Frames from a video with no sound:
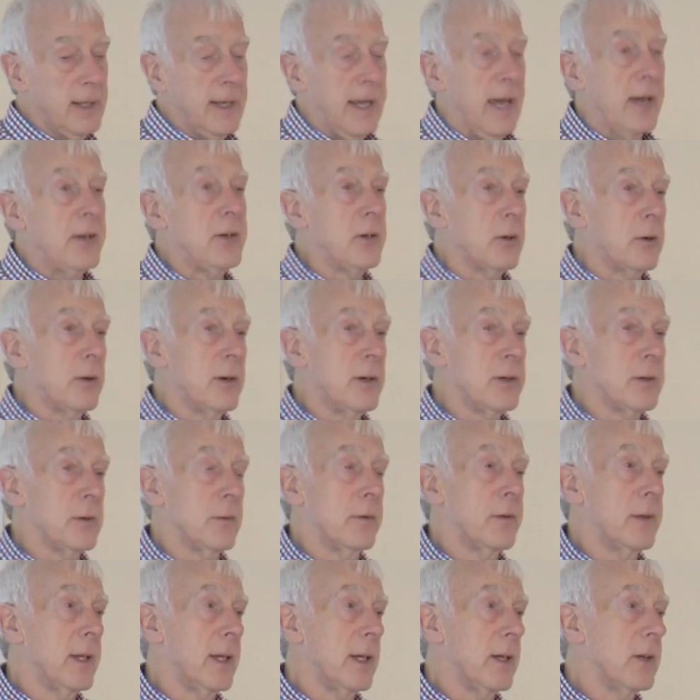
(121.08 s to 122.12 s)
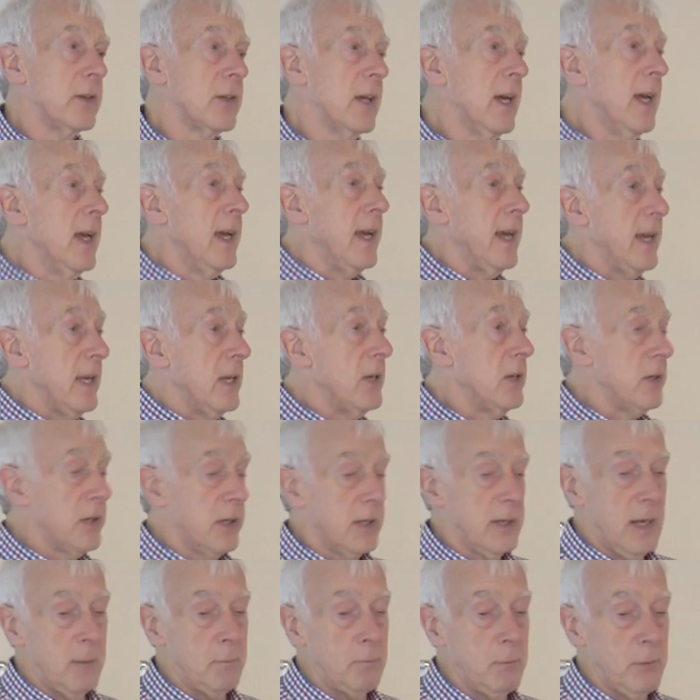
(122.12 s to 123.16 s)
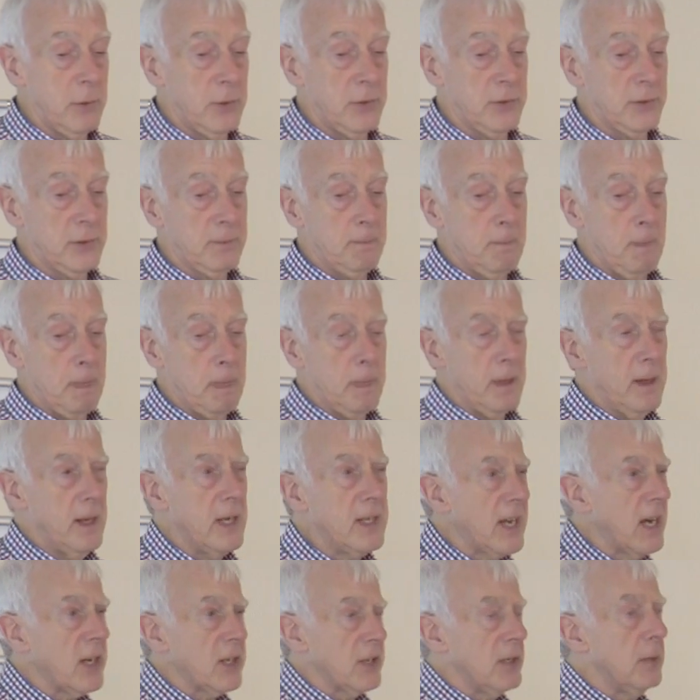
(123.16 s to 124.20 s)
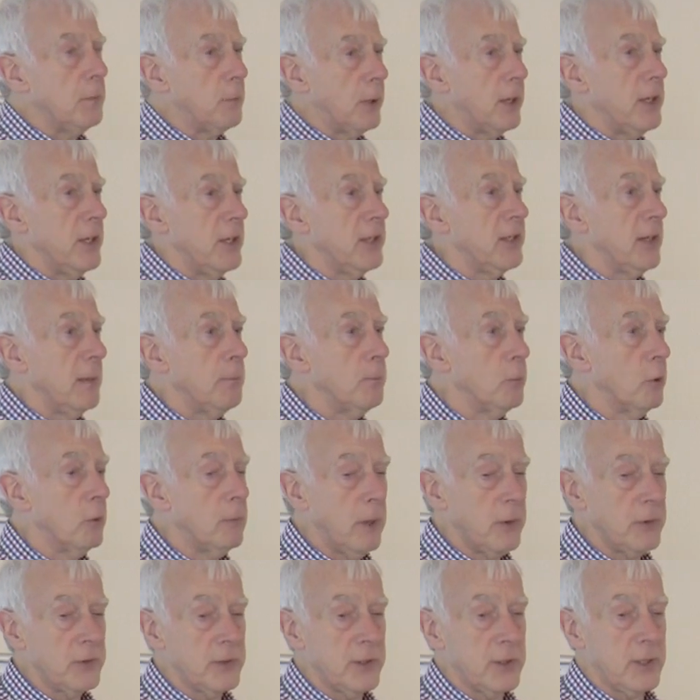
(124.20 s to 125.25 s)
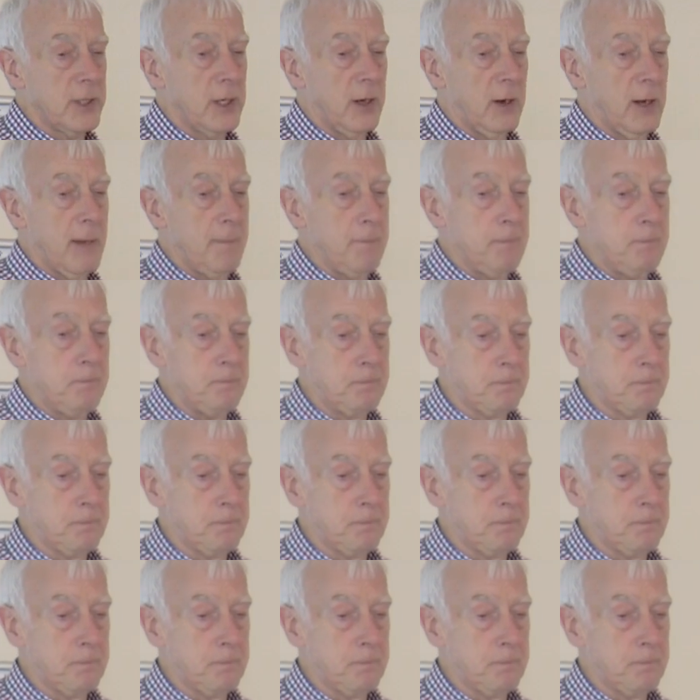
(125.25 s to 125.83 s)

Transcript: categories of things into numbers. It's actually pretty simple most of the time.